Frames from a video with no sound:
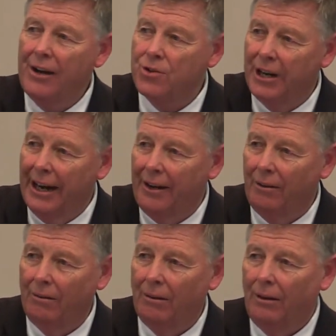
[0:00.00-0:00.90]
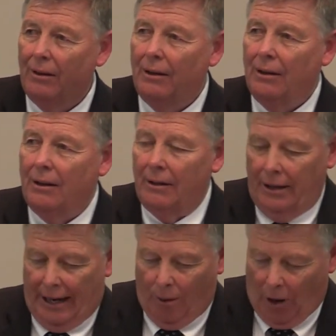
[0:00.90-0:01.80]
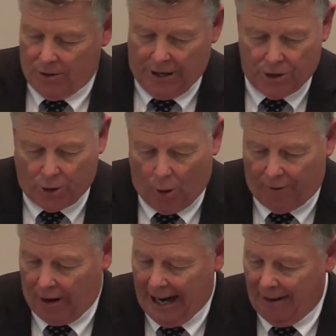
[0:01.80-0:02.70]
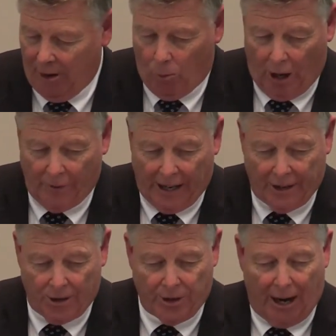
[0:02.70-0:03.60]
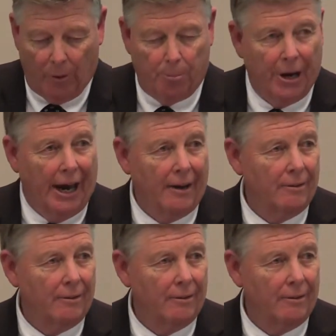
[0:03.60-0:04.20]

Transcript: sin and what's in store for everyone that does not repent.